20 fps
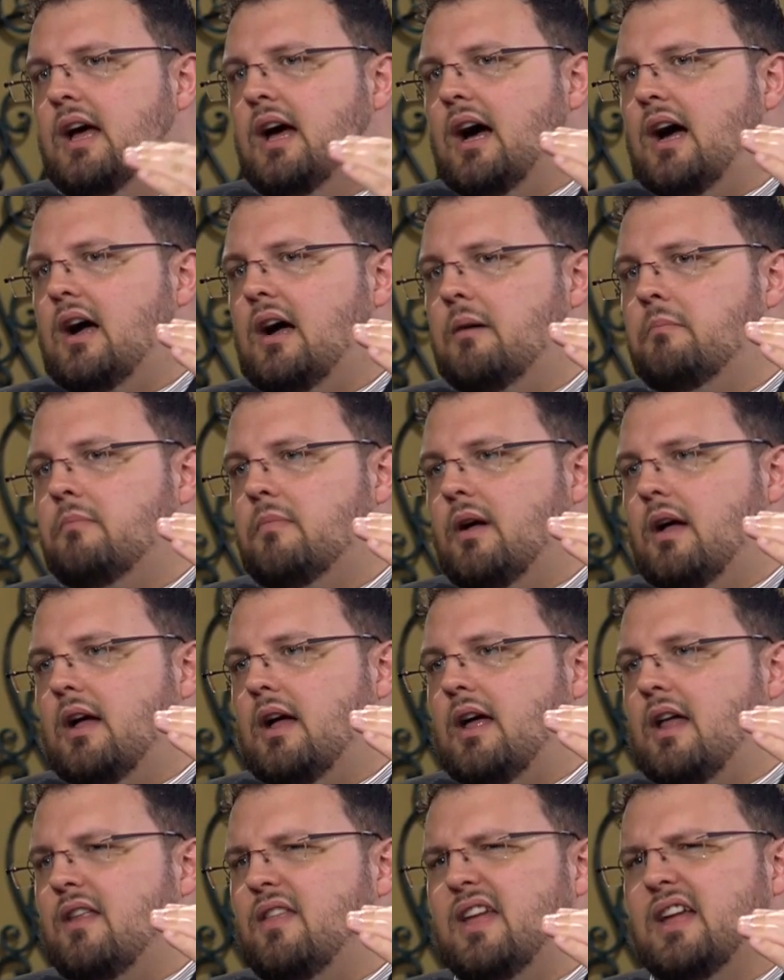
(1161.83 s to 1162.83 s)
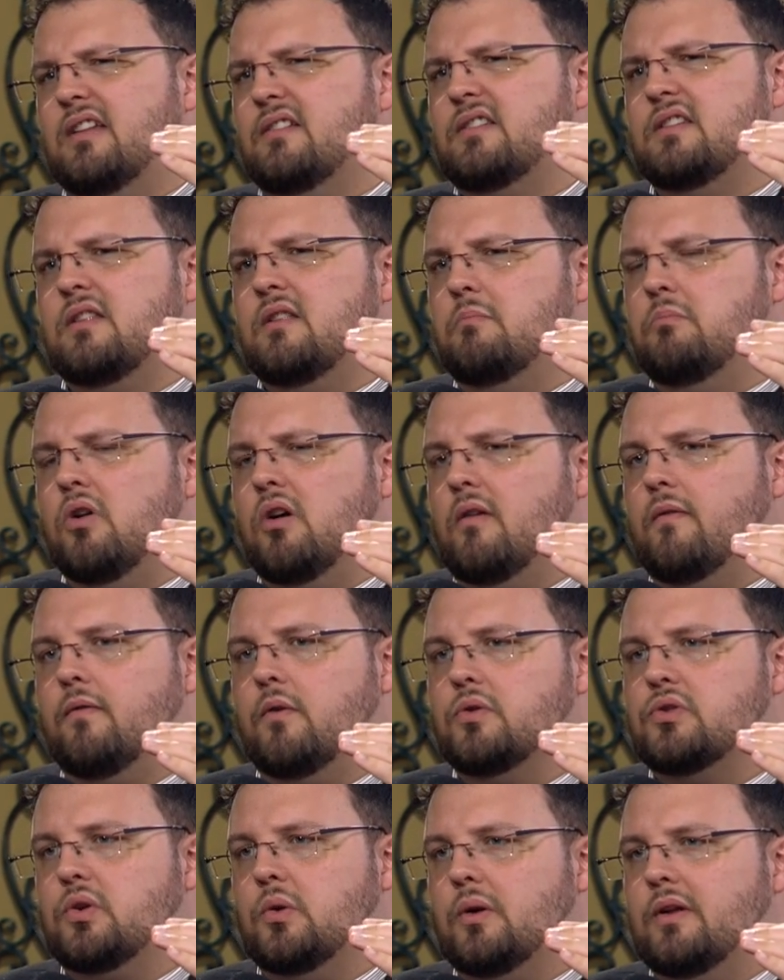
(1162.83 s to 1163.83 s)
Um, I think it's in the book of
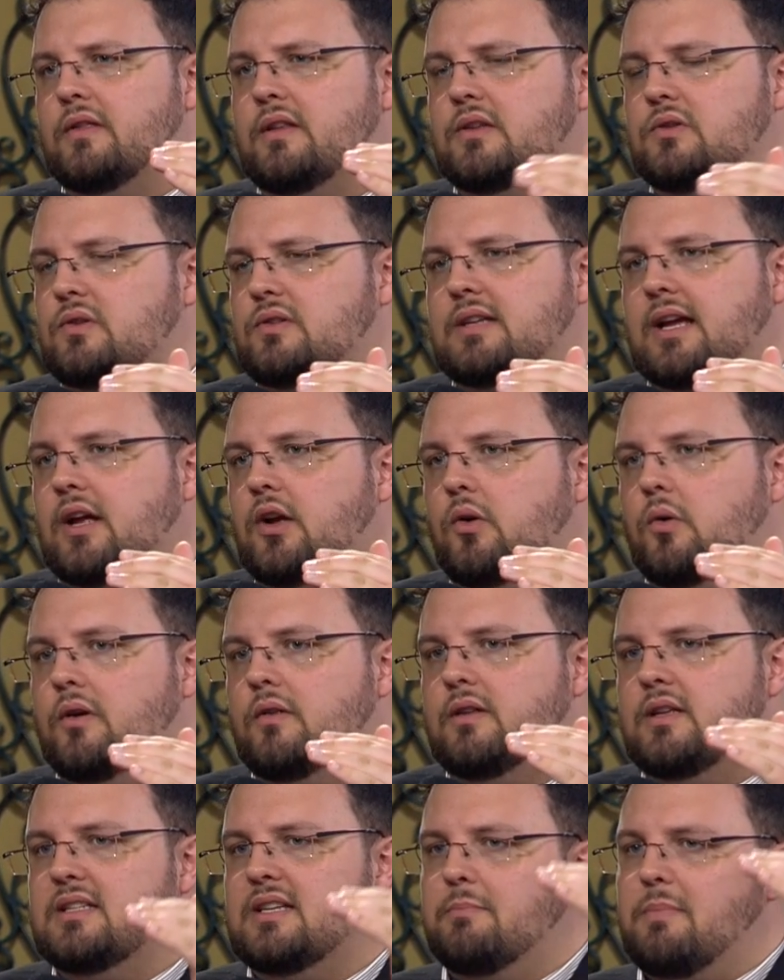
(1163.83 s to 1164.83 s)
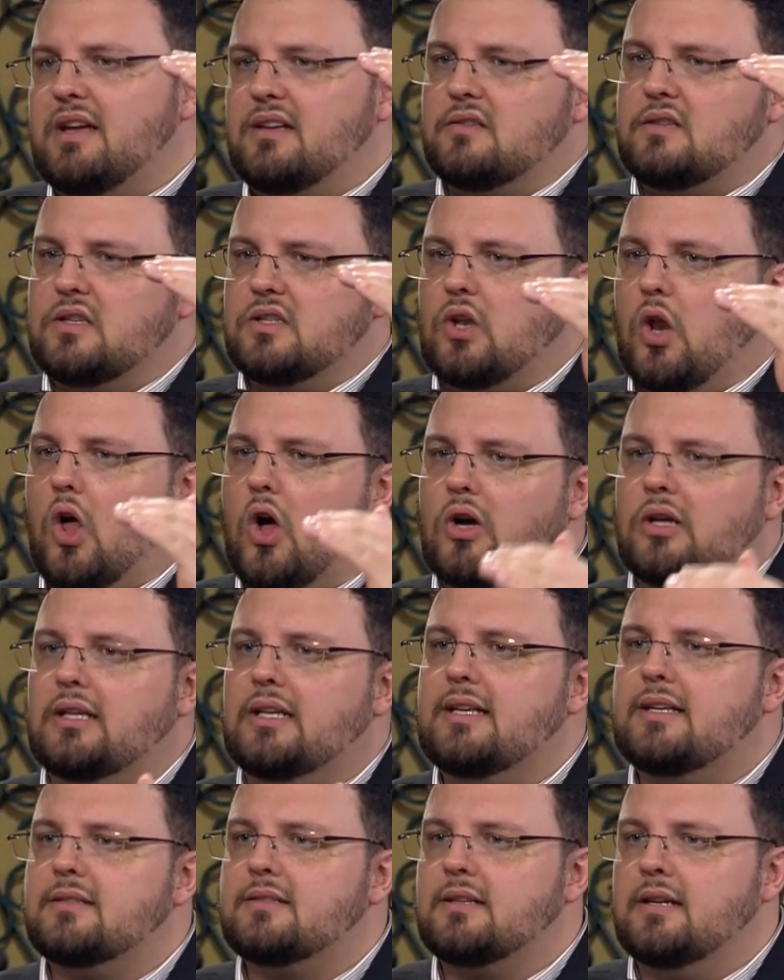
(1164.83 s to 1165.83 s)
First Corinthians or Second Corinthians. He makes this long
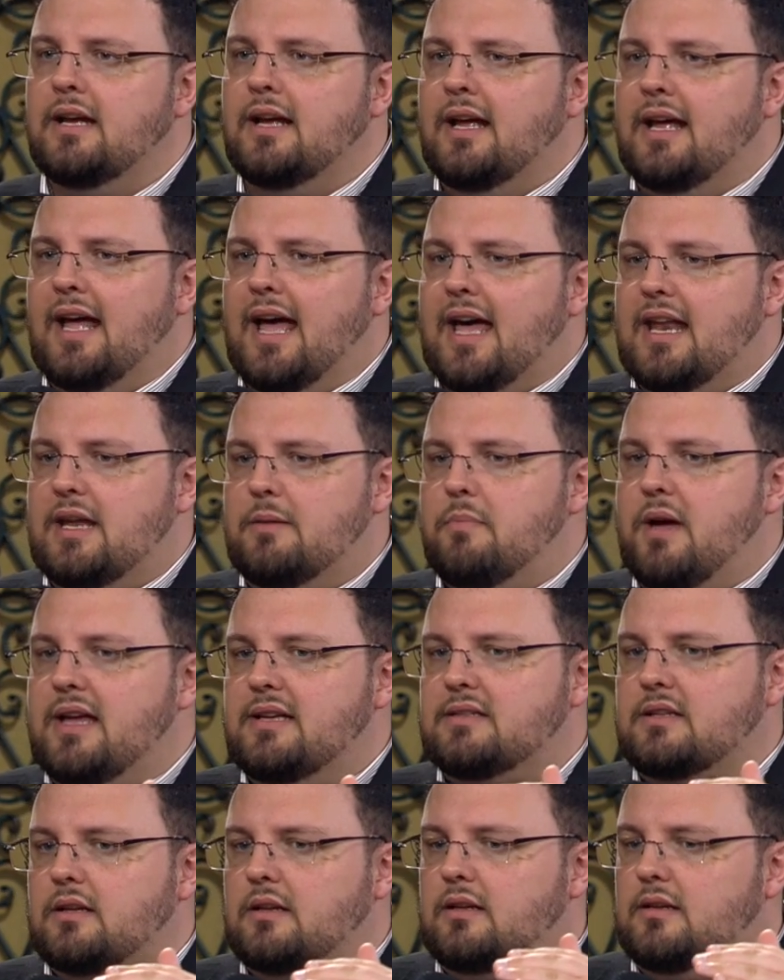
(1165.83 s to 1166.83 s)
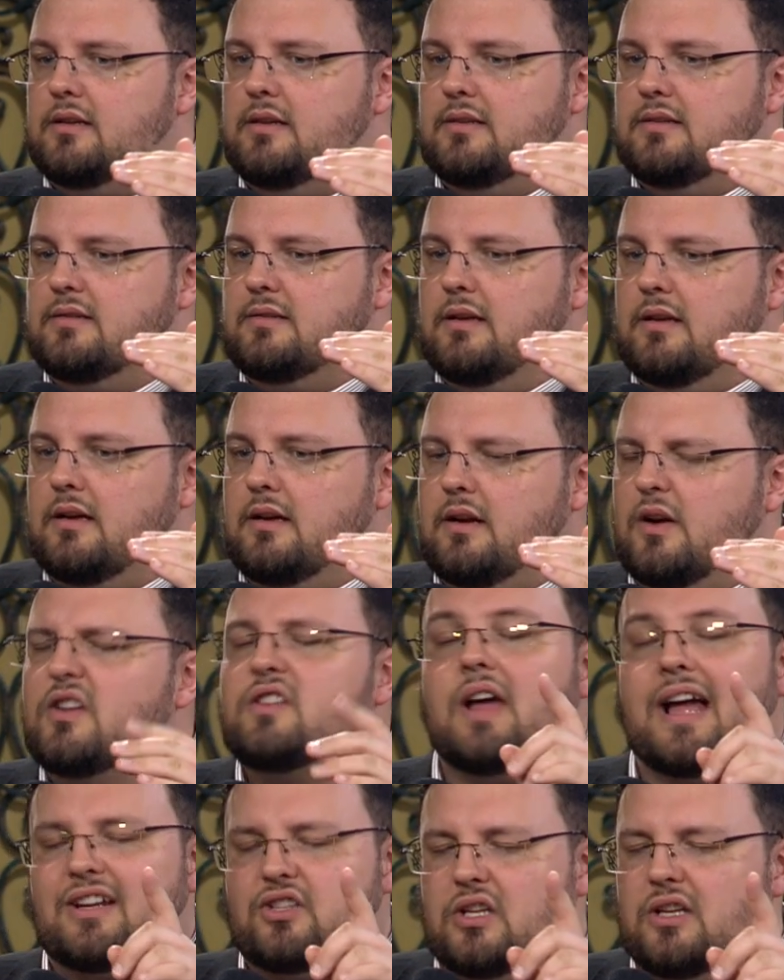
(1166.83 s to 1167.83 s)
list, and he basically, uh, or
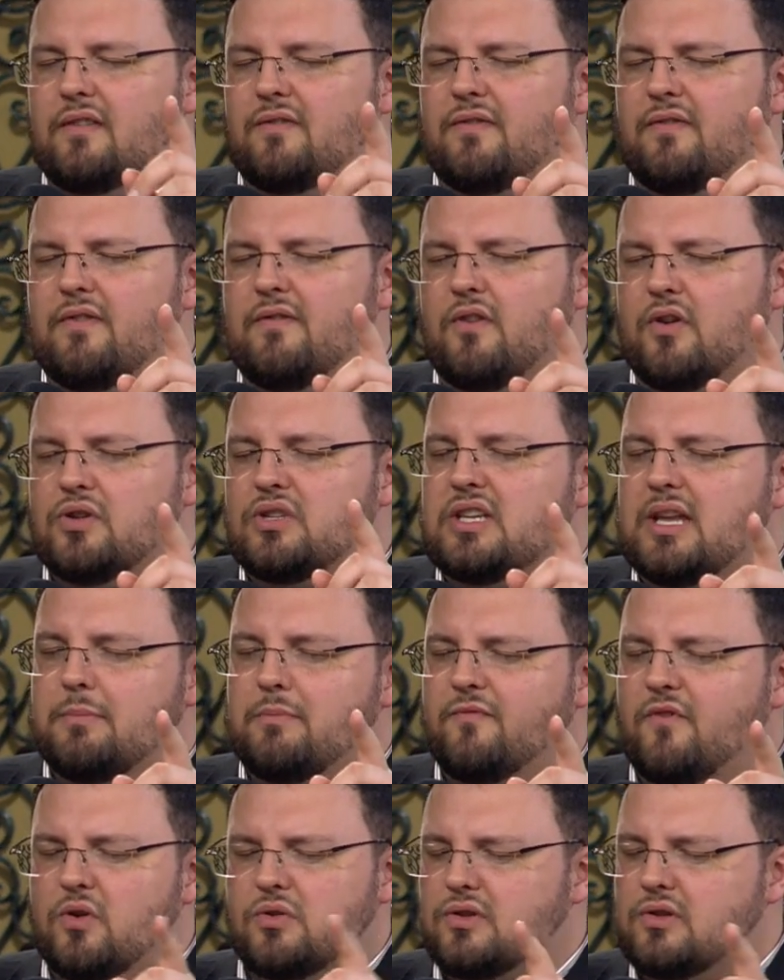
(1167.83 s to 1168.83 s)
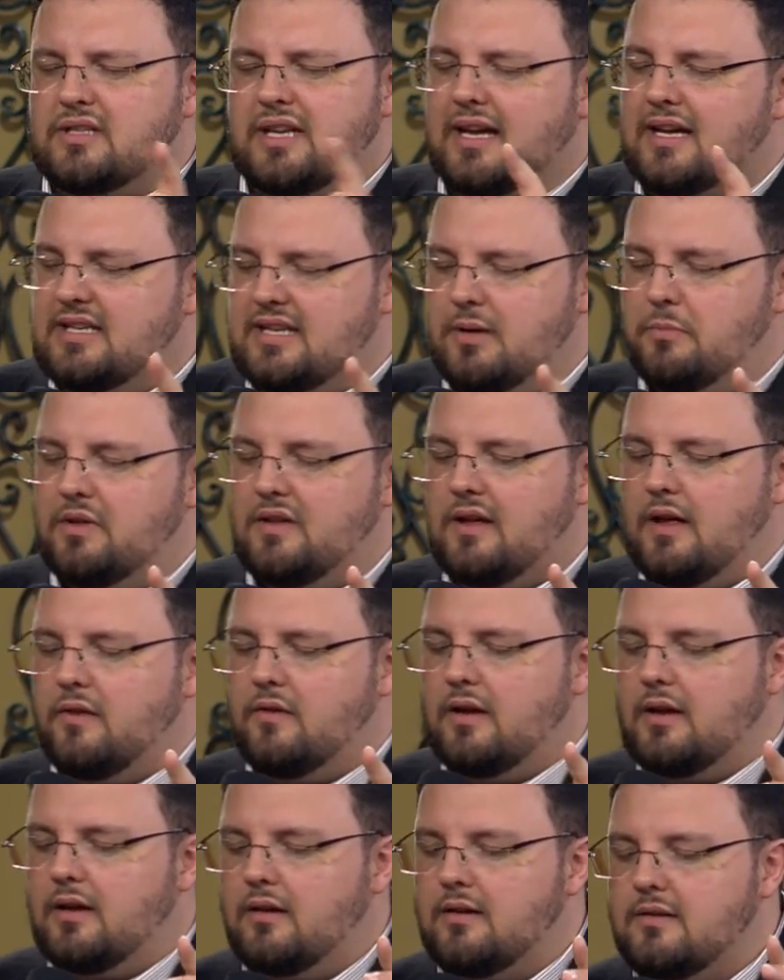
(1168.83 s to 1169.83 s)
it's actually First Tim, First or Second Timothy, I
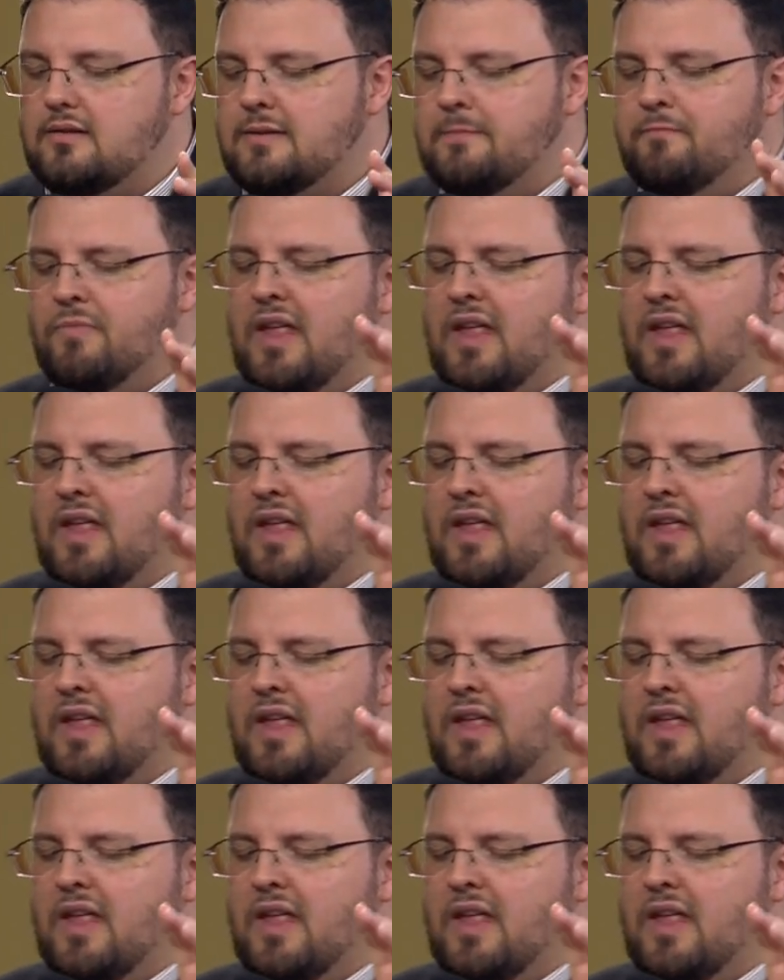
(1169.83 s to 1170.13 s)
think it is.